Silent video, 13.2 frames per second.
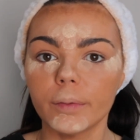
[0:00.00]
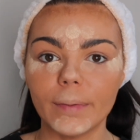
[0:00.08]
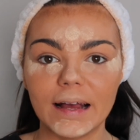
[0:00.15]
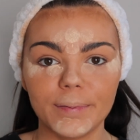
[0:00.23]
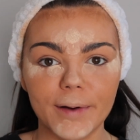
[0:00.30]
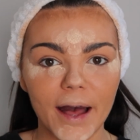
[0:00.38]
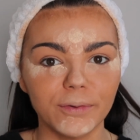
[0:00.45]

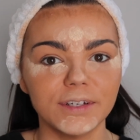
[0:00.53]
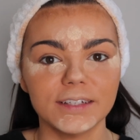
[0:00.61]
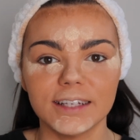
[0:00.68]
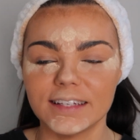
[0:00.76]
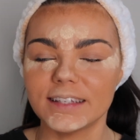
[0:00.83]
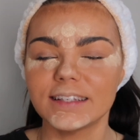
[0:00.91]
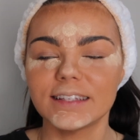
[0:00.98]
my powder
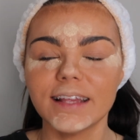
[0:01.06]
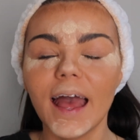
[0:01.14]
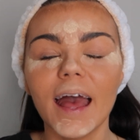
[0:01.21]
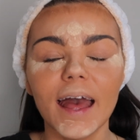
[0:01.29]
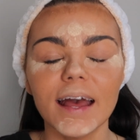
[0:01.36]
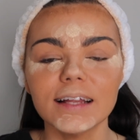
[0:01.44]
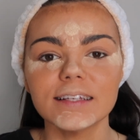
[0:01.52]
to
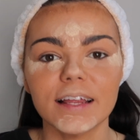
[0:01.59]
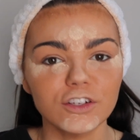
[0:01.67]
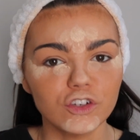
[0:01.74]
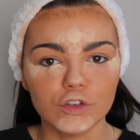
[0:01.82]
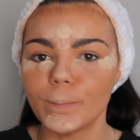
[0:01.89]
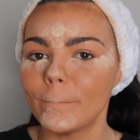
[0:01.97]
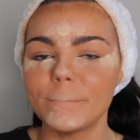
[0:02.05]
set and
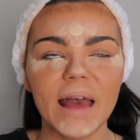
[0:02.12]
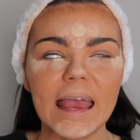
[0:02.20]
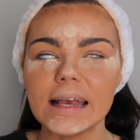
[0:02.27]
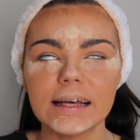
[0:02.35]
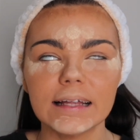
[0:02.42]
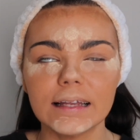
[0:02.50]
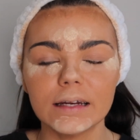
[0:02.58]
just
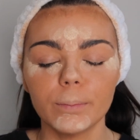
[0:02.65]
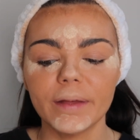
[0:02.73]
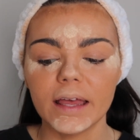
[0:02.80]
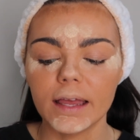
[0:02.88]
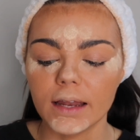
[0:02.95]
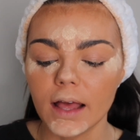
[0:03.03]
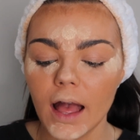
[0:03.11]
bake a little
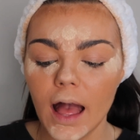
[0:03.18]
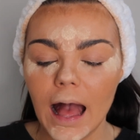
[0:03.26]
bit,